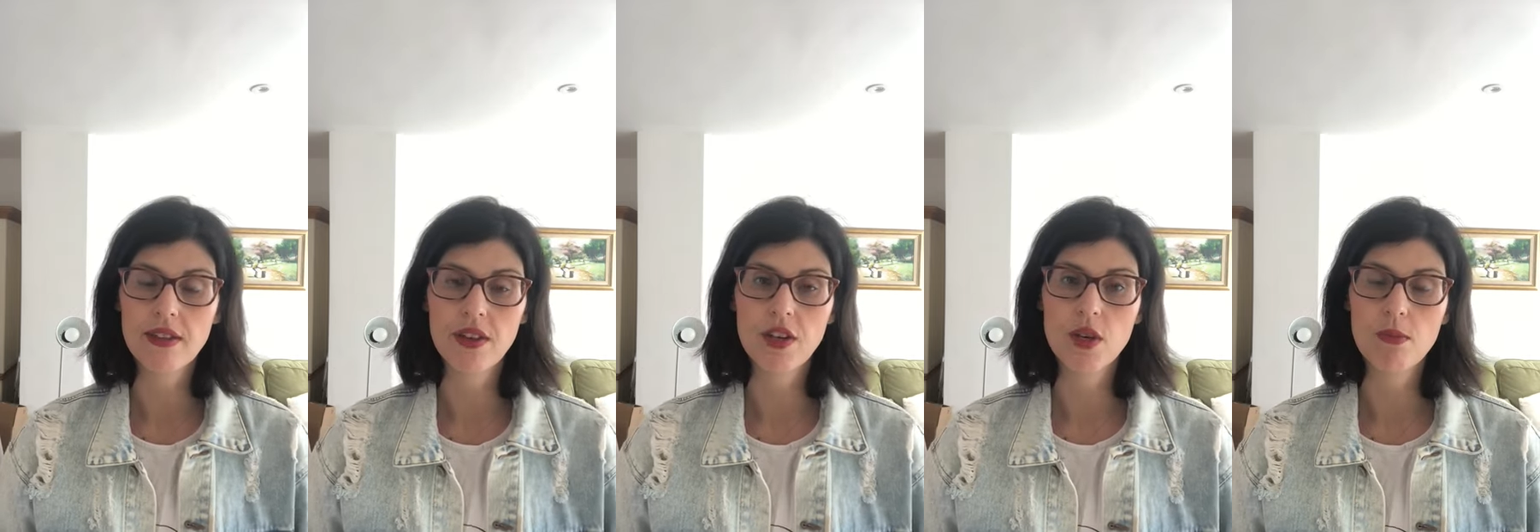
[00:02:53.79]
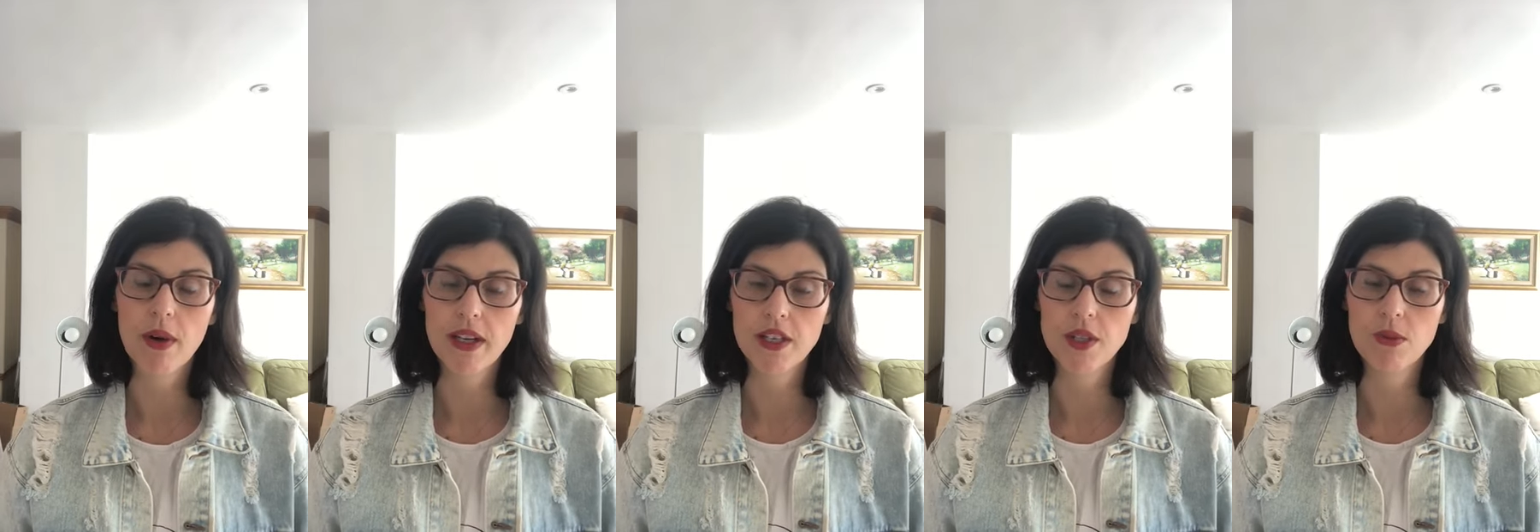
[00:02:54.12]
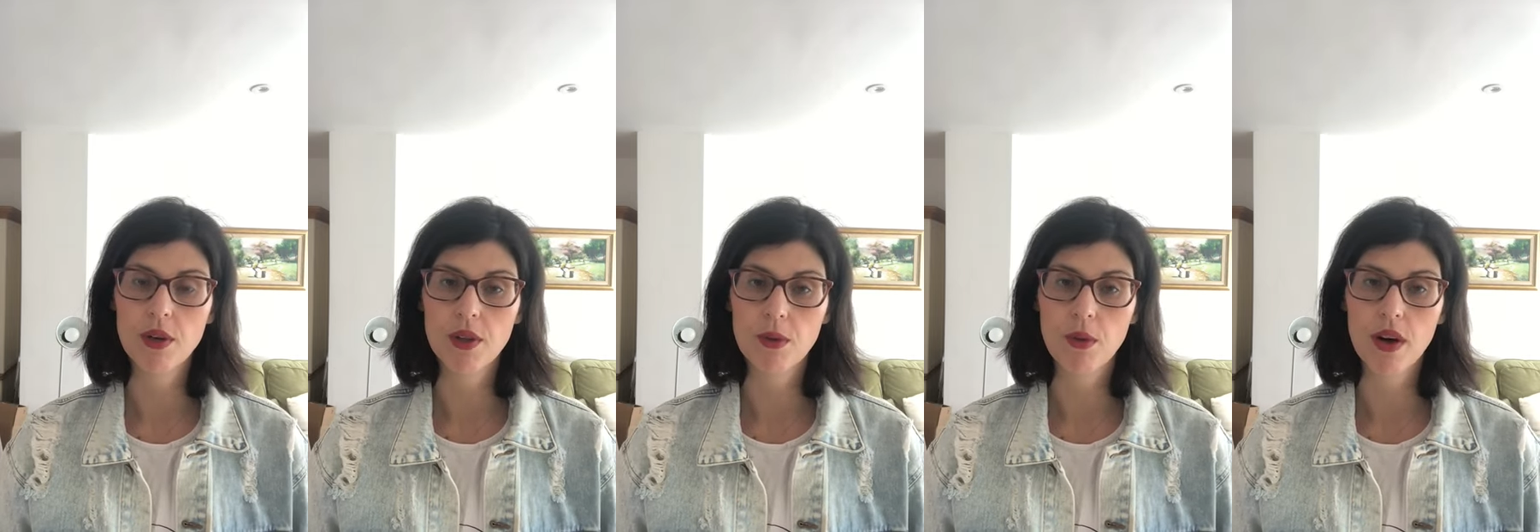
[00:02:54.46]
than you might
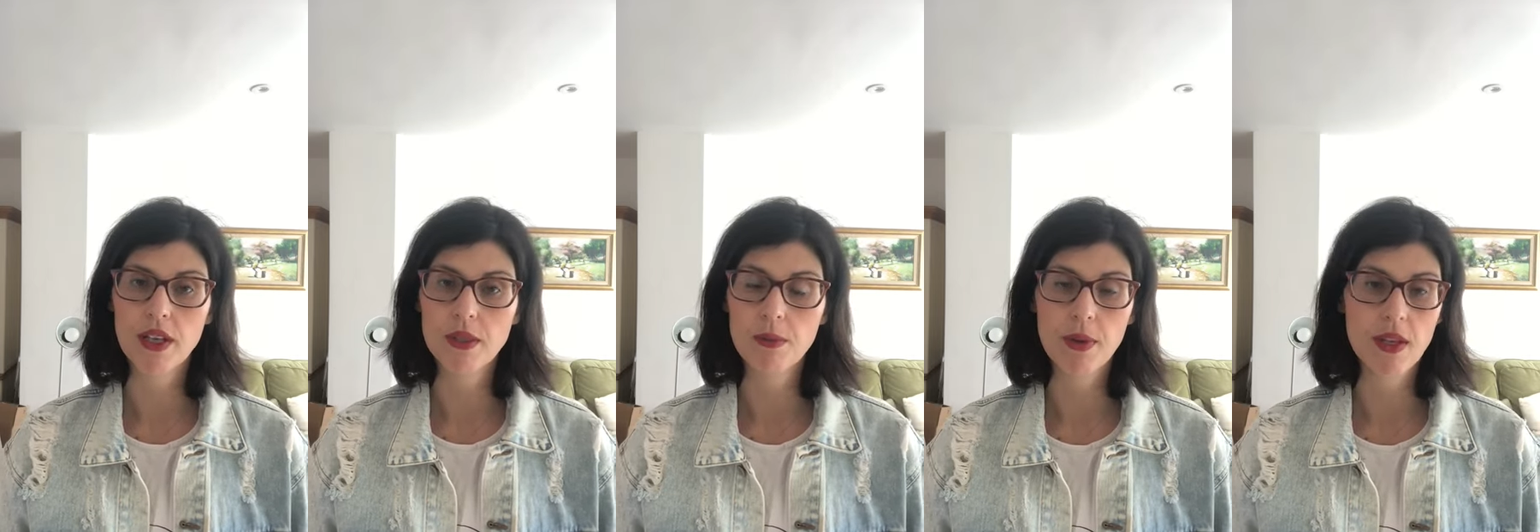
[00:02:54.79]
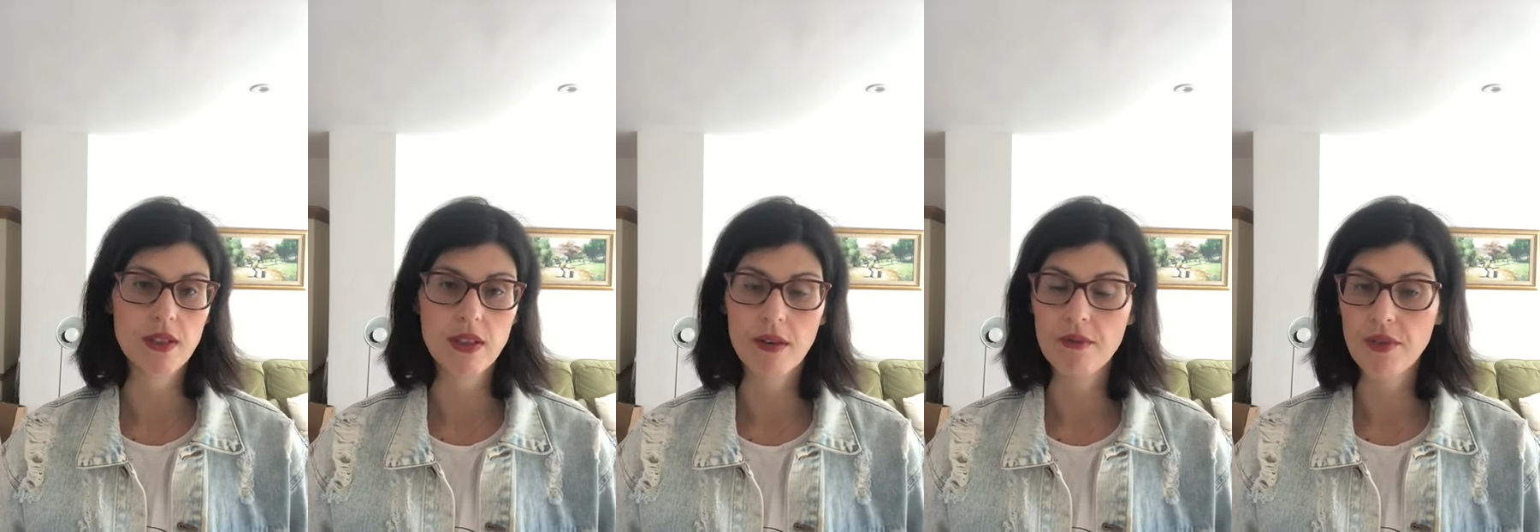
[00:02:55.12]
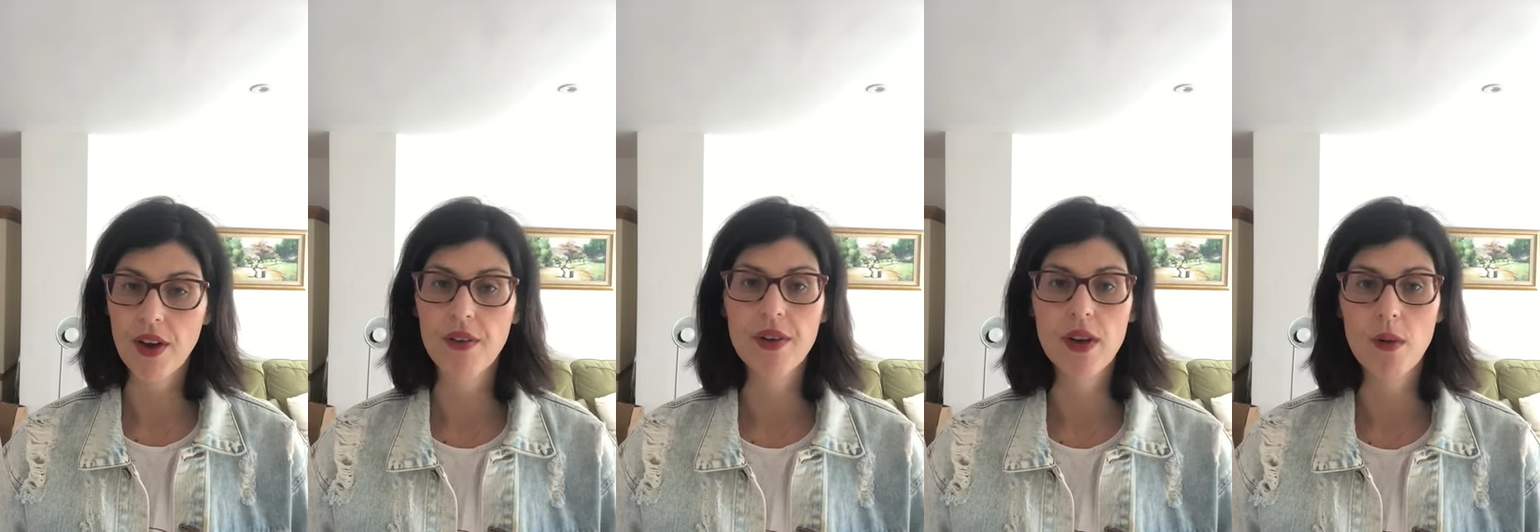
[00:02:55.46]
do otherwise, because I'm
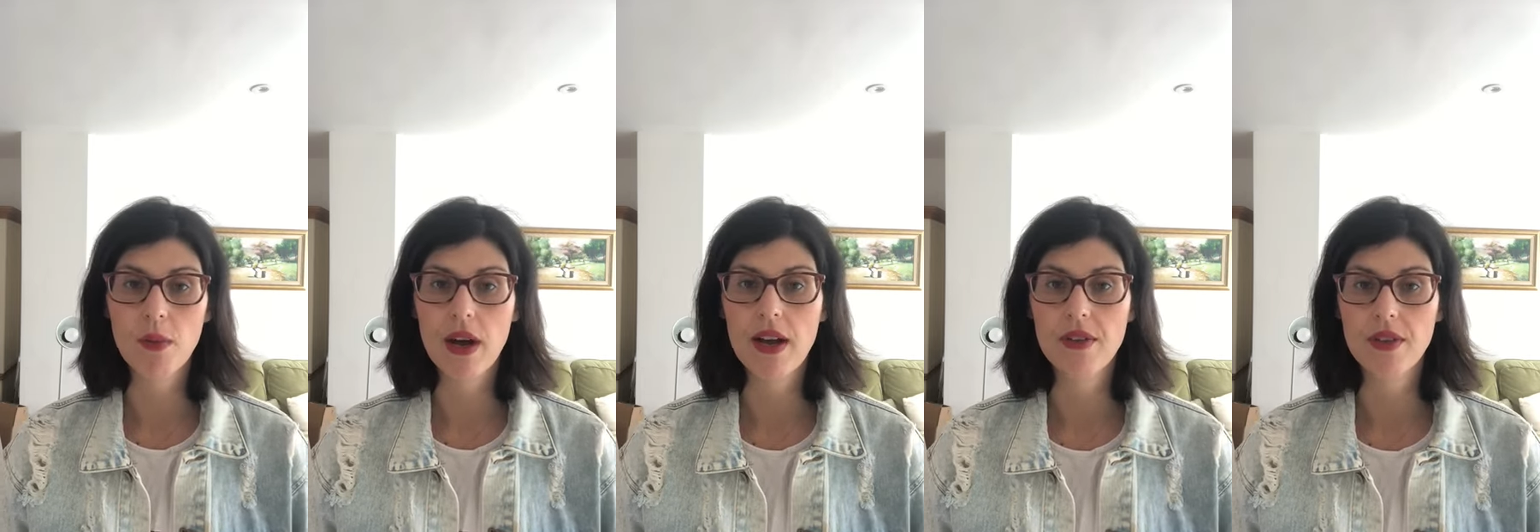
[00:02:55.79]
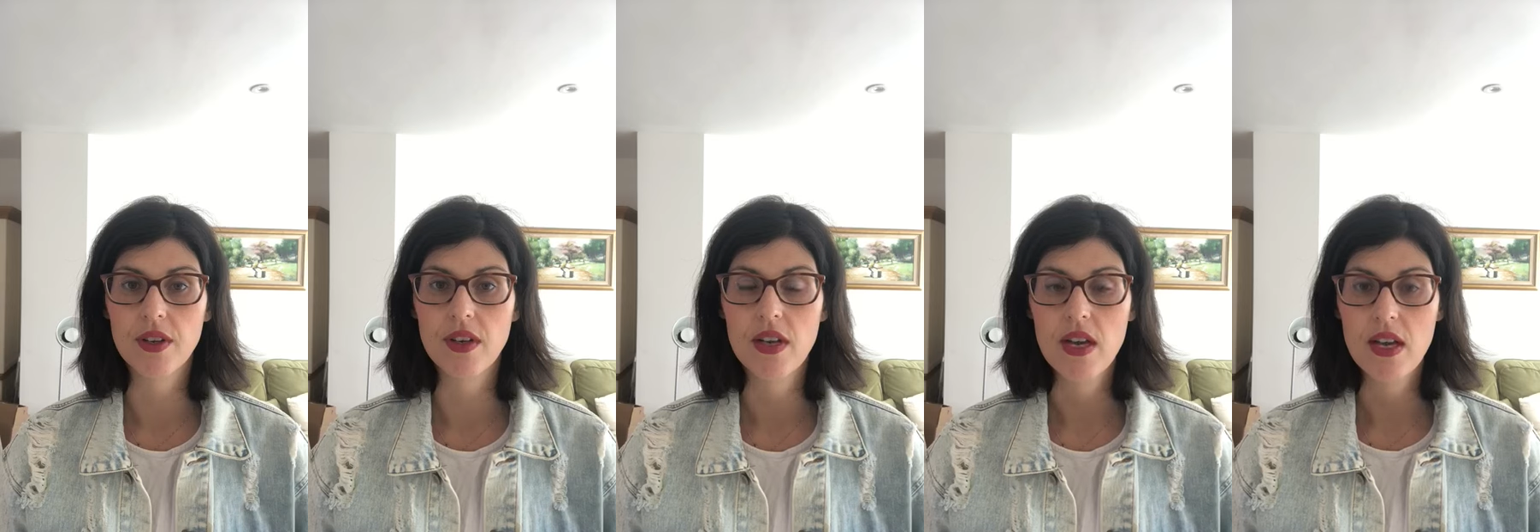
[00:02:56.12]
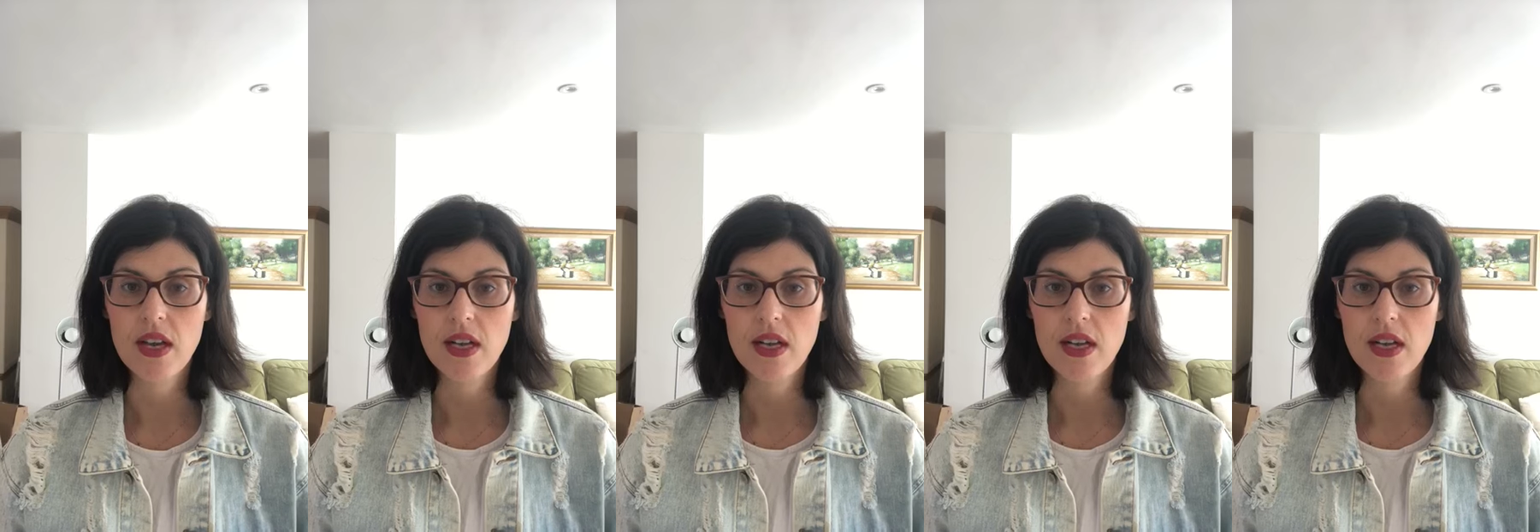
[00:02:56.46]
very aware that,